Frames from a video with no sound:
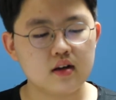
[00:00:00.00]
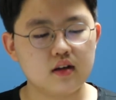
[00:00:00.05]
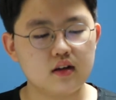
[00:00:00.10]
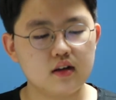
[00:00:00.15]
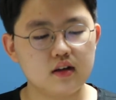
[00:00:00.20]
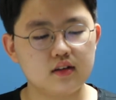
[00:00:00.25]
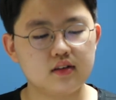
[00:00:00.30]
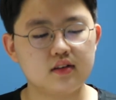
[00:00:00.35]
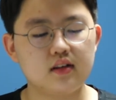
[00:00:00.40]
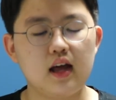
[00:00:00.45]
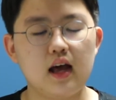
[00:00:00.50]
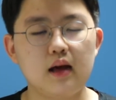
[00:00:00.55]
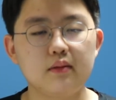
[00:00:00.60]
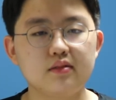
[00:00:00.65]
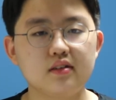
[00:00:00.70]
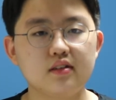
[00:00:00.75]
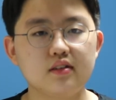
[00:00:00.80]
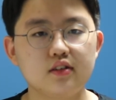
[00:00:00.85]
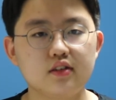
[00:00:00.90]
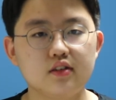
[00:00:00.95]
as the
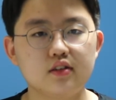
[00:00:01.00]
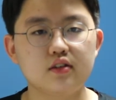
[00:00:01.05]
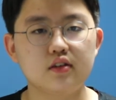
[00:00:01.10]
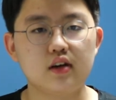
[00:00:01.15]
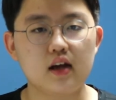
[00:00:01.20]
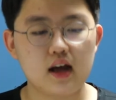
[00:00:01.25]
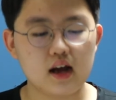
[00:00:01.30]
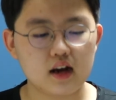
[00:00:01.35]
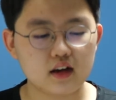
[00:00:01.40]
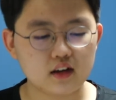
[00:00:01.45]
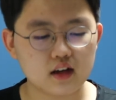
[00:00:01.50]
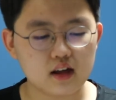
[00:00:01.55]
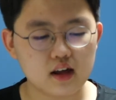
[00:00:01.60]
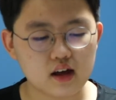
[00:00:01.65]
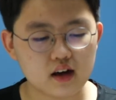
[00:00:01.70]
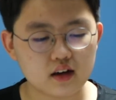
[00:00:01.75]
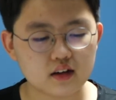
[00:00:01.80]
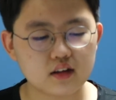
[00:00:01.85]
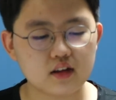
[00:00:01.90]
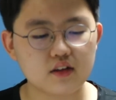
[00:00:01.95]
absence to
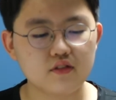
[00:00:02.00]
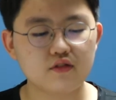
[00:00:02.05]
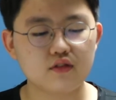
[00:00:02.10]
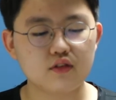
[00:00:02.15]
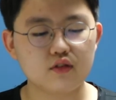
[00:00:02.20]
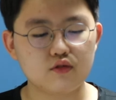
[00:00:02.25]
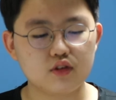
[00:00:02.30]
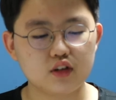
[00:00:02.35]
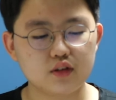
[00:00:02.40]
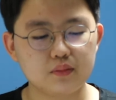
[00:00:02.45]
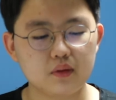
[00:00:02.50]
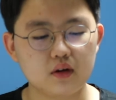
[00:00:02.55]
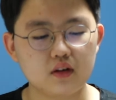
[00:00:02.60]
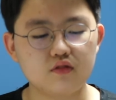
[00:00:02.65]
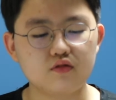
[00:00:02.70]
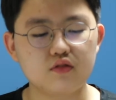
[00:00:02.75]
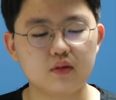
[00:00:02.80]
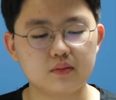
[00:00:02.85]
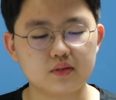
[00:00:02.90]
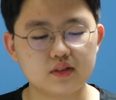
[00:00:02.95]
active
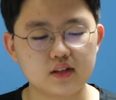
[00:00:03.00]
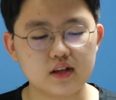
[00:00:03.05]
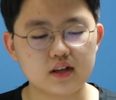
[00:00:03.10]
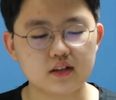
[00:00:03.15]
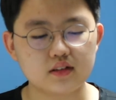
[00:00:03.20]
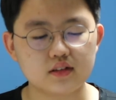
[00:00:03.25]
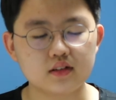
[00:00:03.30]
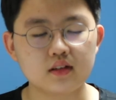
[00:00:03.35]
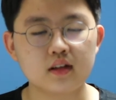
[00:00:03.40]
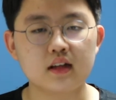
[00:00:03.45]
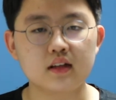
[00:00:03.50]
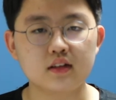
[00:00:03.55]
response from citizens,